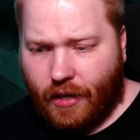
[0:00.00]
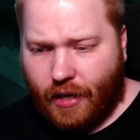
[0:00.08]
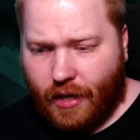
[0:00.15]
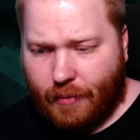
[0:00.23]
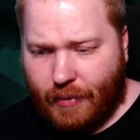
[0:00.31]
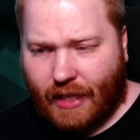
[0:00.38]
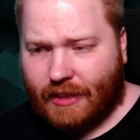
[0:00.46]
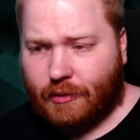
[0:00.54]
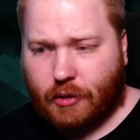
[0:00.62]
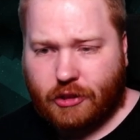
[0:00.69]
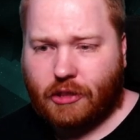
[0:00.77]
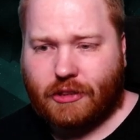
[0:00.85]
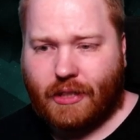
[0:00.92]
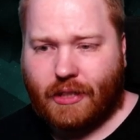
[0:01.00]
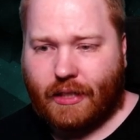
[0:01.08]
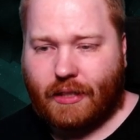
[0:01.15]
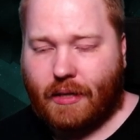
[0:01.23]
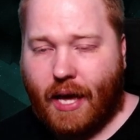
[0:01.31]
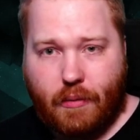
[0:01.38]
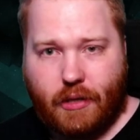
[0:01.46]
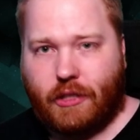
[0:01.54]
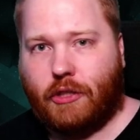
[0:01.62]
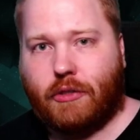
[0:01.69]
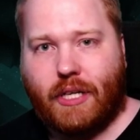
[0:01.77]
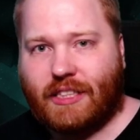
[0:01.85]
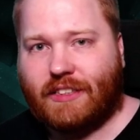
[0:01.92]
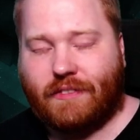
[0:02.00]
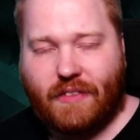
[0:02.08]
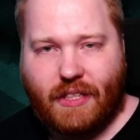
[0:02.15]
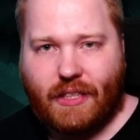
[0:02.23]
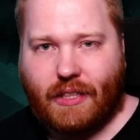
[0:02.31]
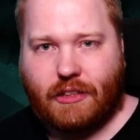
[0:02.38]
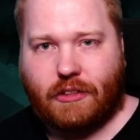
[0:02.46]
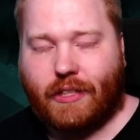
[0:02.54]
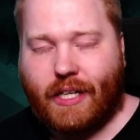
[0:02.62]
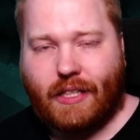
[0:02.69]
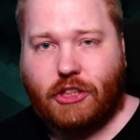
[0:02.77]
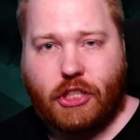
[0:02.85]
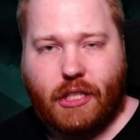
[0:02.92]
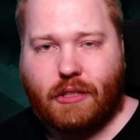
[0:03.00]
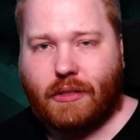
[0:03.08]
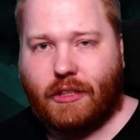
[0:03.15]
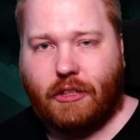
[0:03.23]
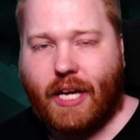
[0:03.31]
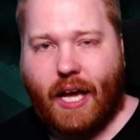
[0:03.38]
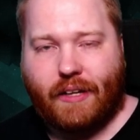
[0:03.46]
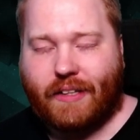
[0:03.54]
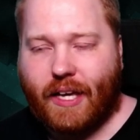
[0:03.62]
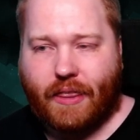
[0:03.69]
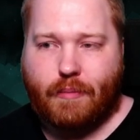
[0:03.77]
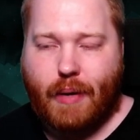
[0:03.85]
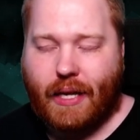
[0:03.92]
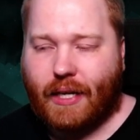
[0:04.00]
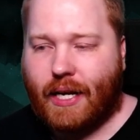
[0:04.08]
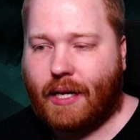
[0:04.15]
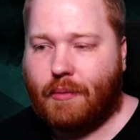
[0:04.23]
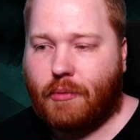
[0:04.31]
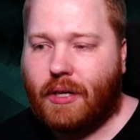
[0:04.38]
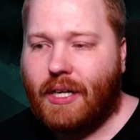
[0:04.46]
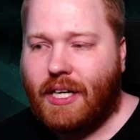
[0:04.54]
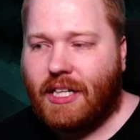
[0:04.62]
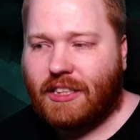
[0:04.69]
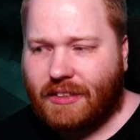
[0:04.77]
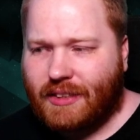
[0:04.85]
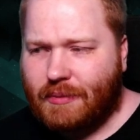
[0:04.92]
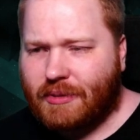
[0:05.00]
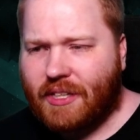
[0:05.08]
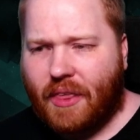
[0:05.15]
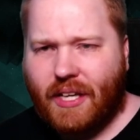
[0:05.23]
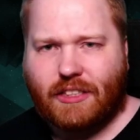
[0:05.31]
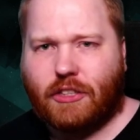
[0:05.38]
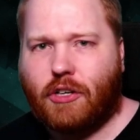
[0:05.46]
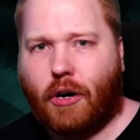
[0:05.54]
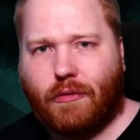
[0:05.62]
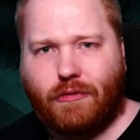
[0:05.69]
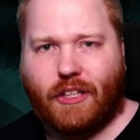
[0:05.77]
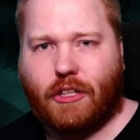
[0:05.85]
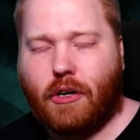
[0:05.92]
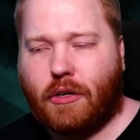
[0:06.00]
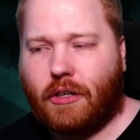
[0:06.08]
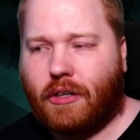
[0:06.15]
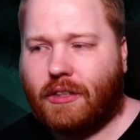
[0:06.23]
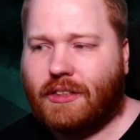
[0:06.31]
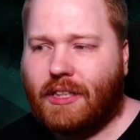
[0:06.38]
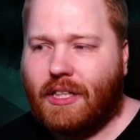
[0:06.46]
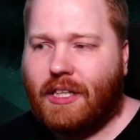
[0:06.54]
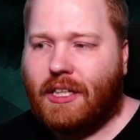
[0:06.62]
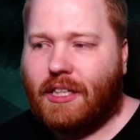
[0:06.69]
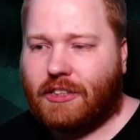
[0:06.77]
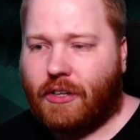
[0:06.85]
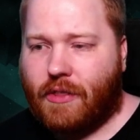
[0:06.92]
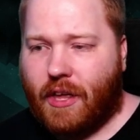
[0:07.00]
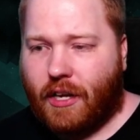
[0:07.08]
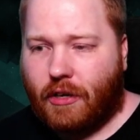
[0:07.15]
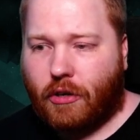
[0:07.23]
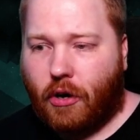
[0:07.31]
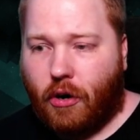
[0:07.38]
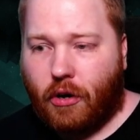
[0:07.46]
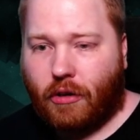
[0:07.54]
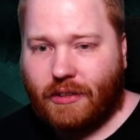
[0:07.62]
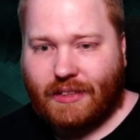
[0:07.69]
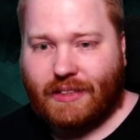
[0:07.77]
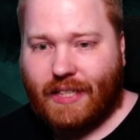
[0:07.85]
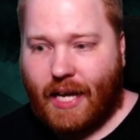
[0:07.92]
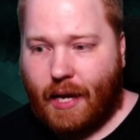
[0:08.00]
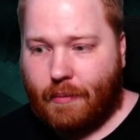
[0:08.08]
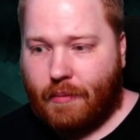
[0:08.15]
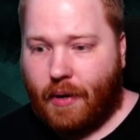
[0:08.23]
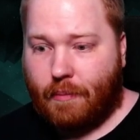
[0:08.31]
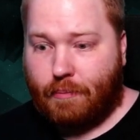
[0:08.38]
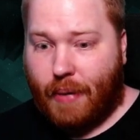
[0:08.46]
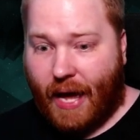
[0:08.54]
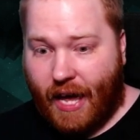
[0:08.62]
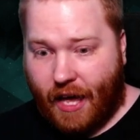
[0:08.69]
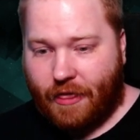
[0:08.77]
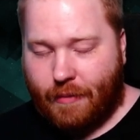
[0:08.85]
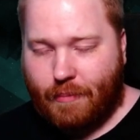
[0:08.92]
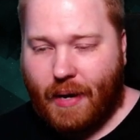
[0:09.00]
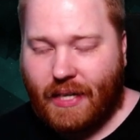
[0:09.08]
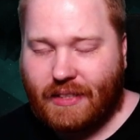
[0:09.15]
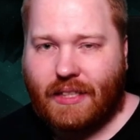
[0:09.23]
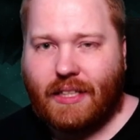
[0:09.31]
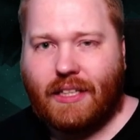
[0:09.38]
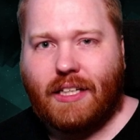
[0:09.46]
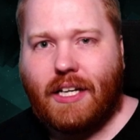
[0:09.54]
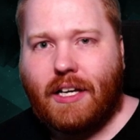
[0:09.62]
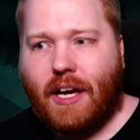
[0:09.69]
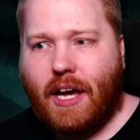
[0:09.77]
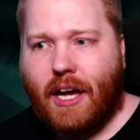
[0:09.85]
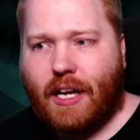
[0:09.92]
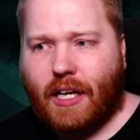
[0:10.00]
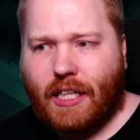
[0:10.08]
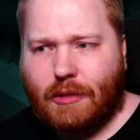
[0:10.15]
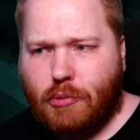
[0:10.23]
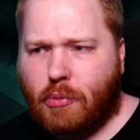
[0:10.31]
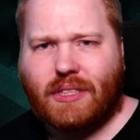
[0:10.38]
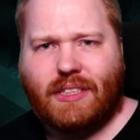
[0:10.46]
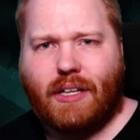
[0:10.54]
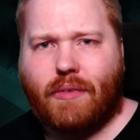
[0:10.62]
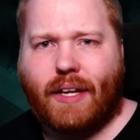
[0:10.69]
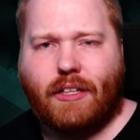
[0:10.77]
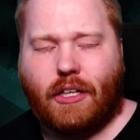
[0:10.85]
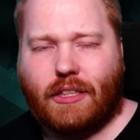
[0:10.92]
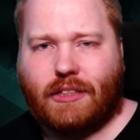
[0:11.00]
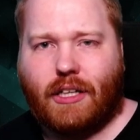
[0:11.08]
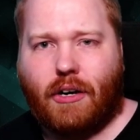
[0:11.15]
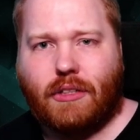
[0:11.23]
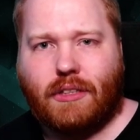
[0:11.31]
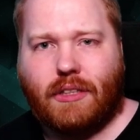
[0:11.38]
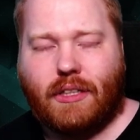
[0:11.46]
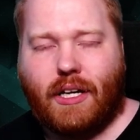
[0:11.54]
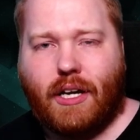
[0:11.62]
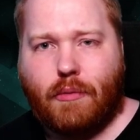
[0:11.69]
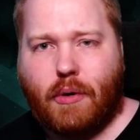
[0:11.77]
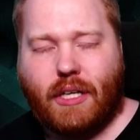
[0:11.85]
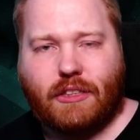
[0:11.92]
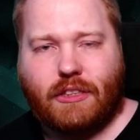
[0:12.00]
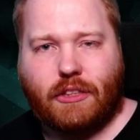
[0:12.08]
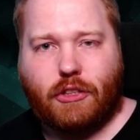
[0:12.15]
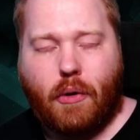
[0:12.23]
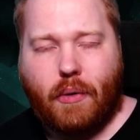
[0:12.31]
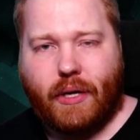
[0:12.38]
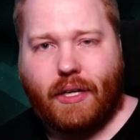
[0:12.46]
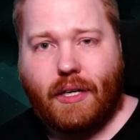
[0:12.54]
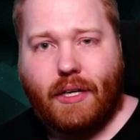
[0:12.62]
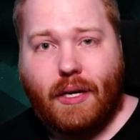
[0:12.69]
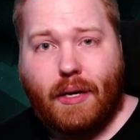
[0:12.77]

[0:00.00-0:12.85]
uh, Mikasa was also like, "Eren, you killed civilians, you killed children, you can't take that back anymore." So it seems that there's a conflict going on. So they are not all on the same path, basically. And I guess we will see how that turns out and where it's going.